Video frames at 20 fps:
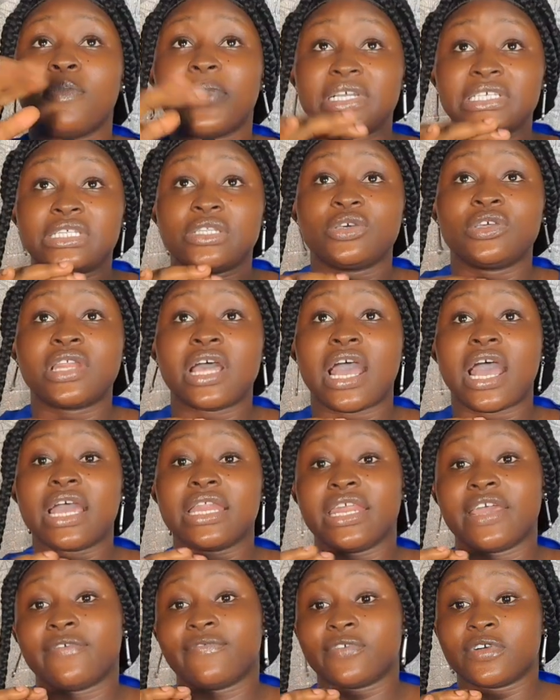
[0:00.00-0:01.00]
Barcelona had
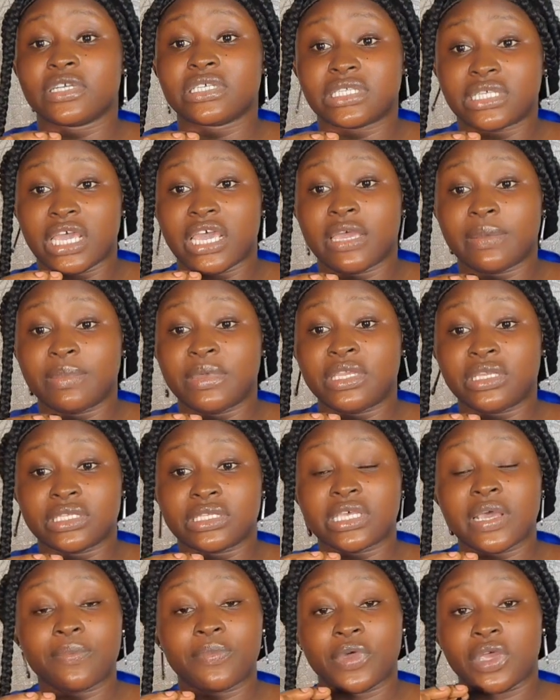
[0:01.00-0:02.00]
their first game in
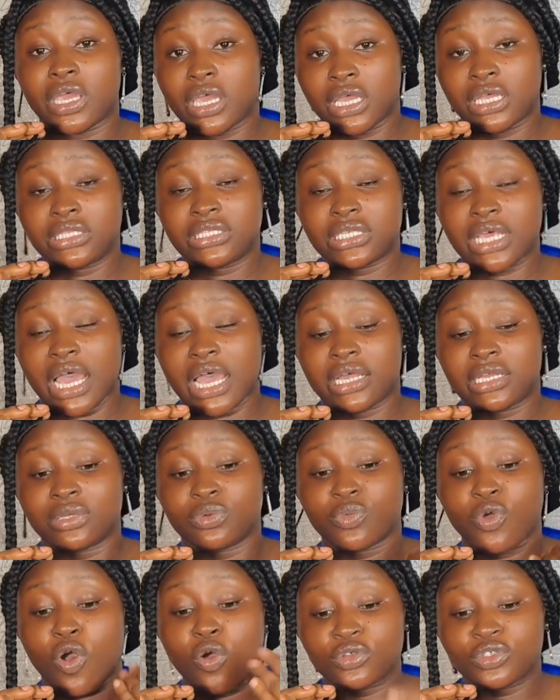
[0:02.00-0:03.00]
December 8th
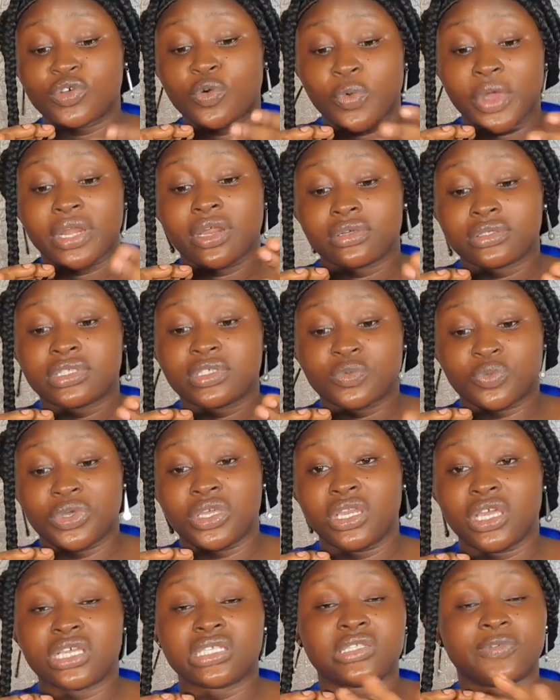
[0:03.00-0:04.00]
and also went on to
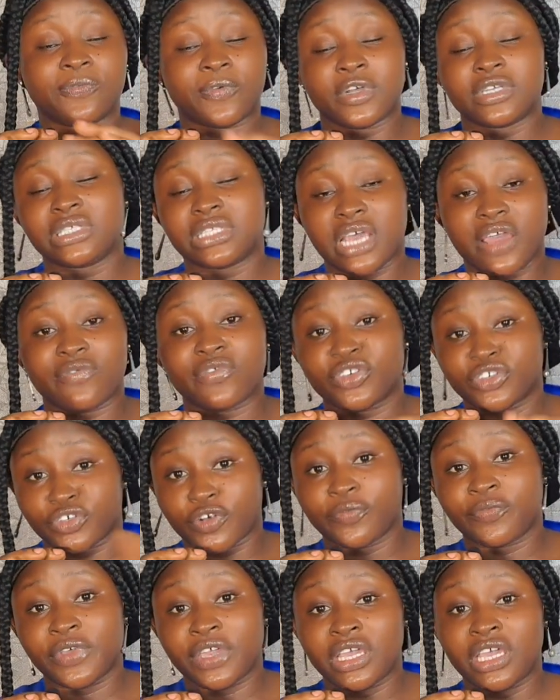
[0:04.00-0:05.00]
win its first ever
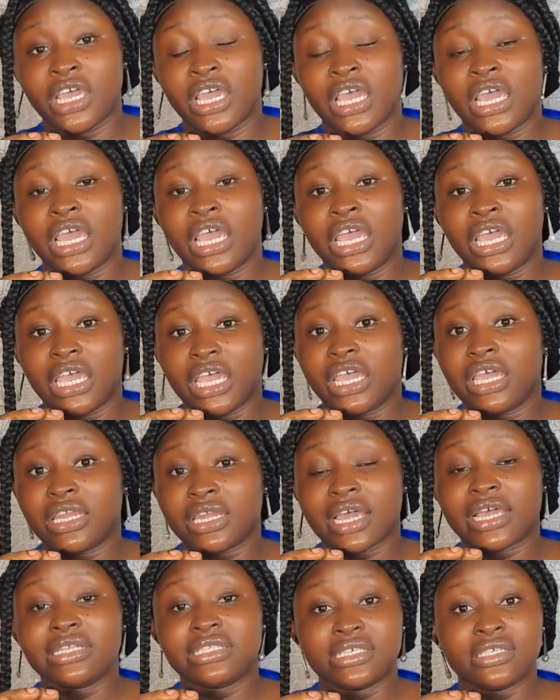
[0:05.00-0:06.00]
trophy in
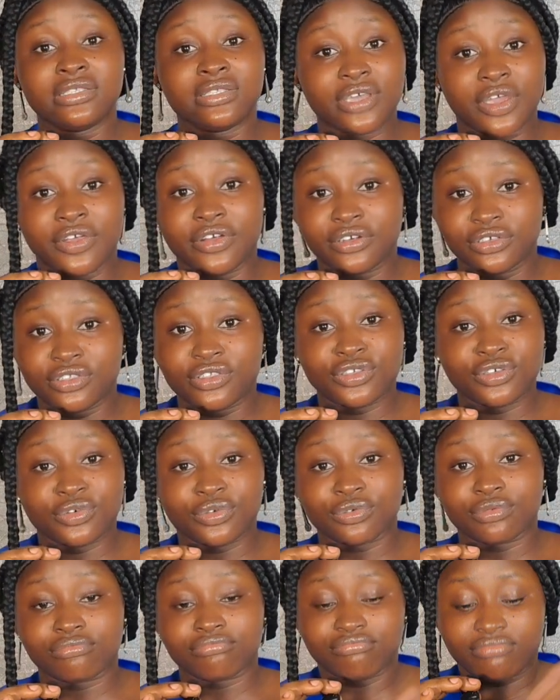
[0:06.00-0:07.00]

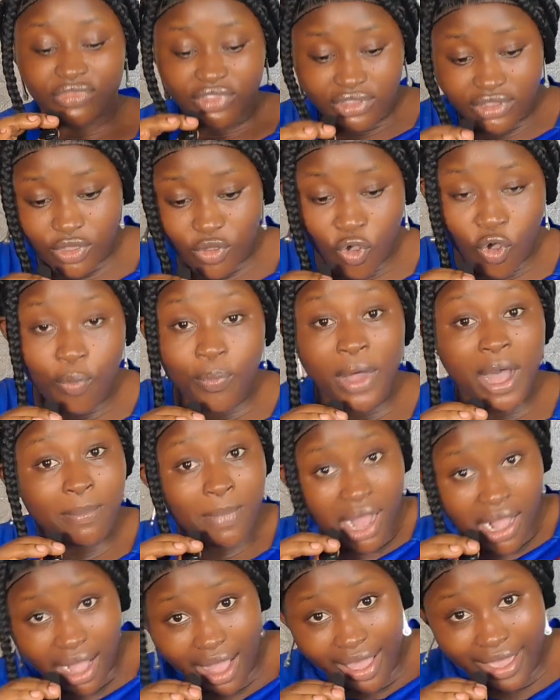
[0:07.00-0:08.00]
1902, the Copa
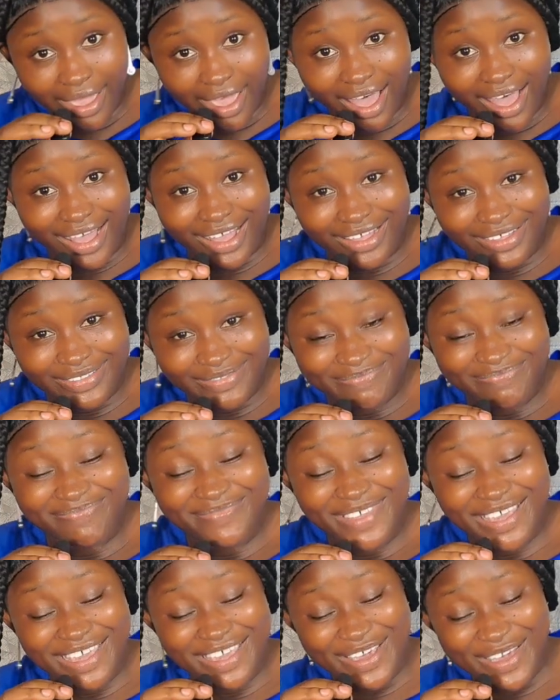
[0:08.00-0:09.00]
Macaya.
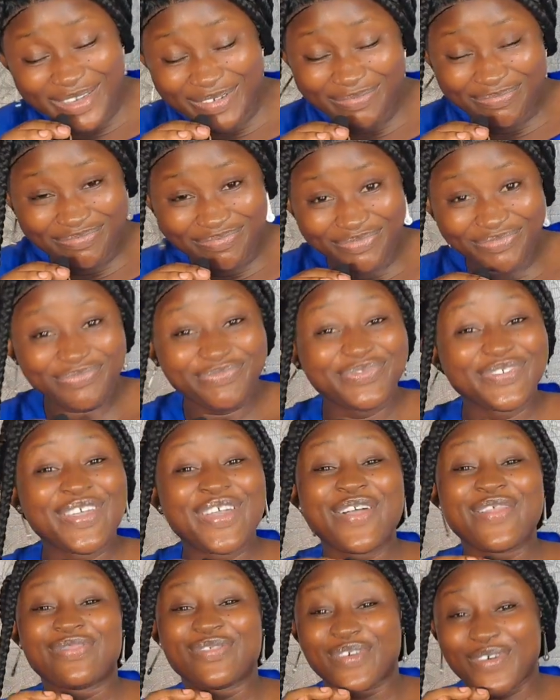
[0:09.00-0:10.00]
Yep,
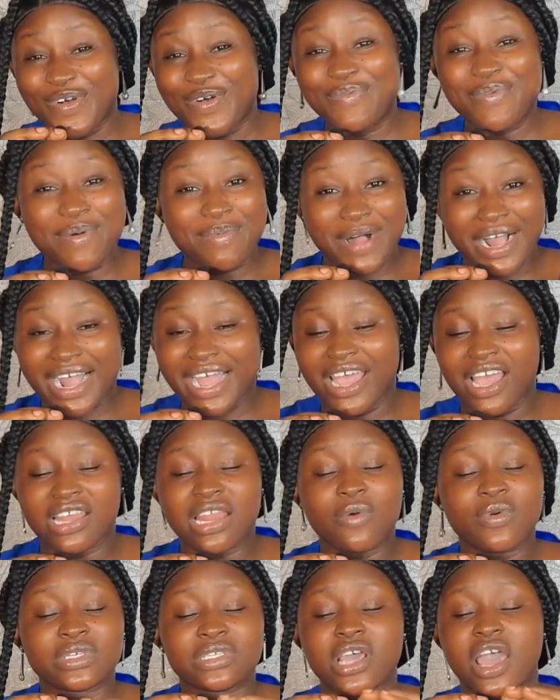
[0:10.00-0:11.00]
the Copa Macaya.
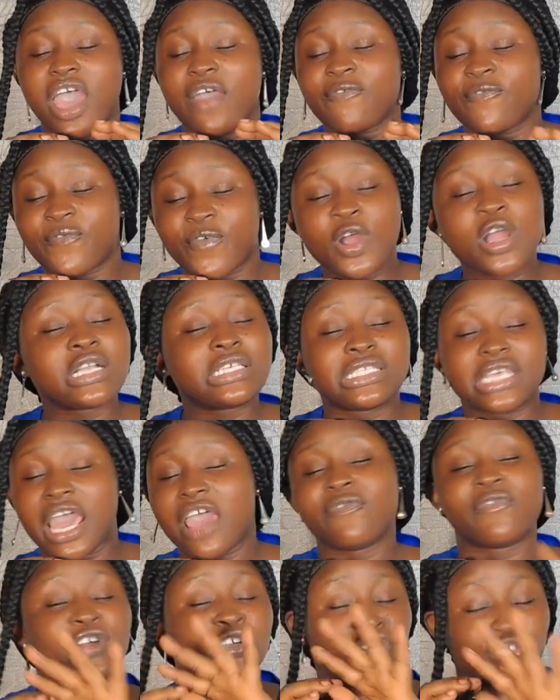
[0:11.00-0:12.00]
That was the first
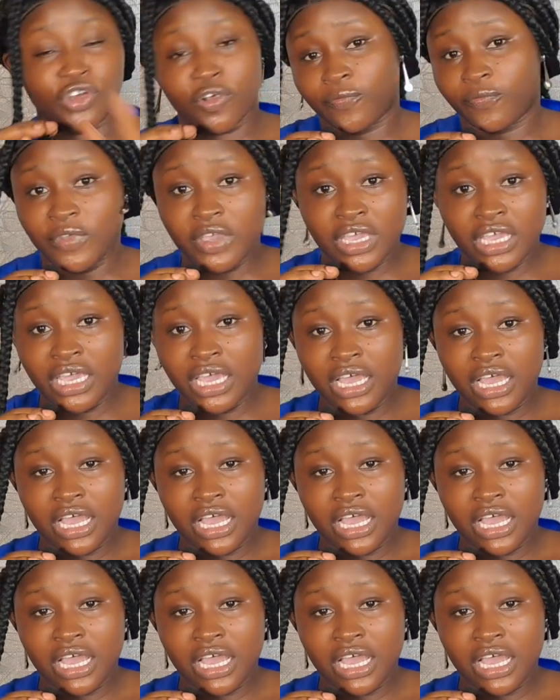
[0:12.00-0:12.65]
ever trophy